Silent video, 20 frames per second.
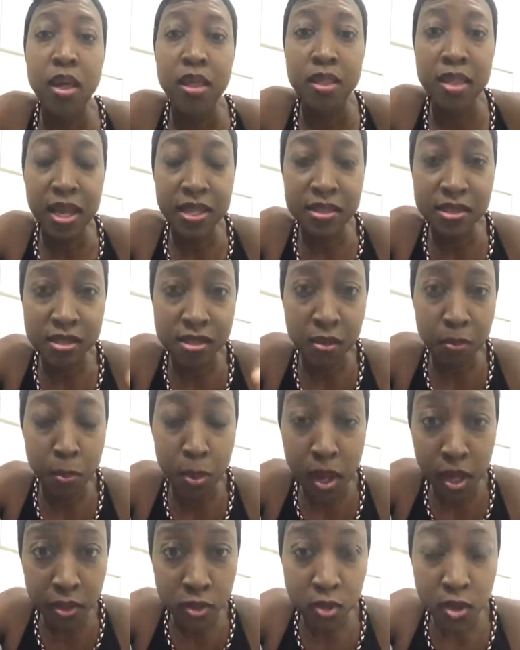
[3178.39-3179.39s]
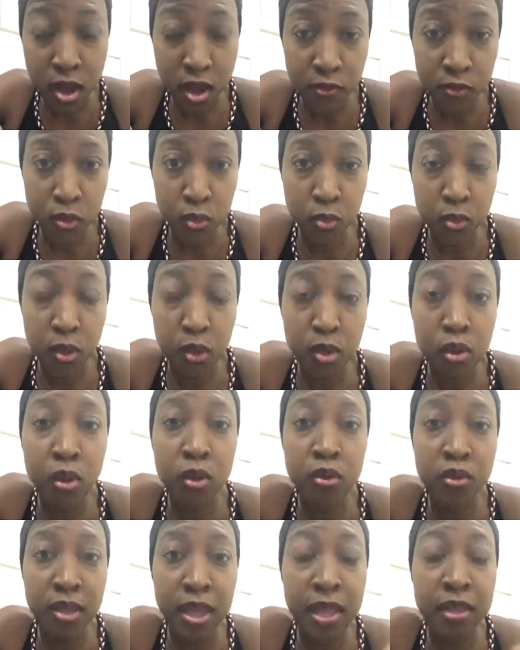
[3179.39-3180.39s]
That's the part you have to work
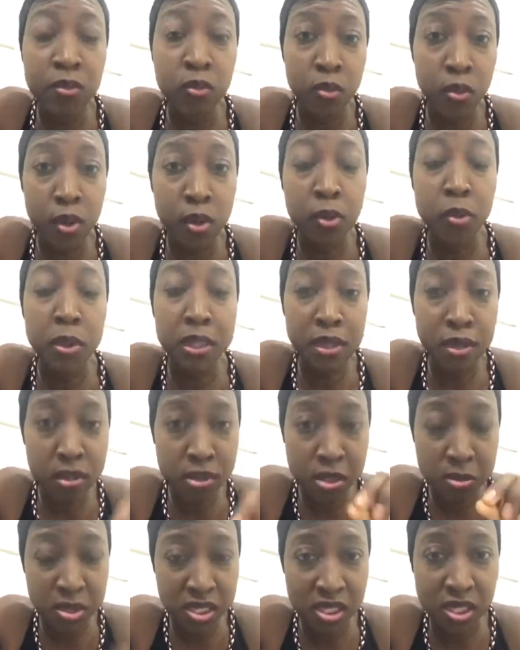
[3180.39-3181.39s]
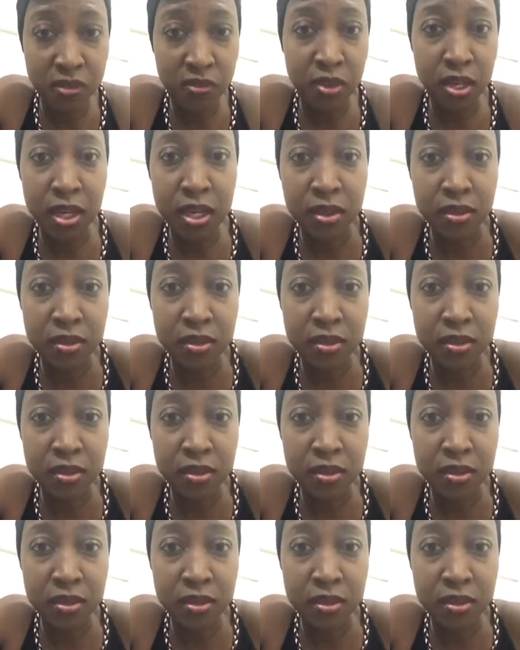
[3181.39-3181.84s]
on, and work with her specifically